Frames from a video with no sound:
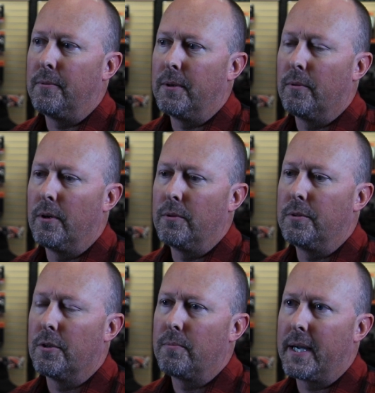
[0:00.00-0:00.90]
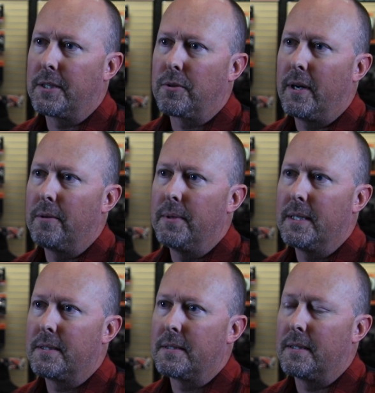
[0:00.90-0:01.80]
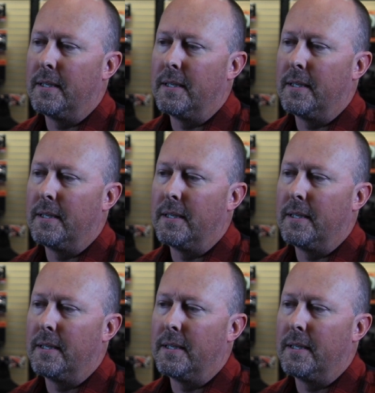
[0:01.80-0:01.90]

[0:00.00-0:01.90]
We rode dirt bikes quite a bit.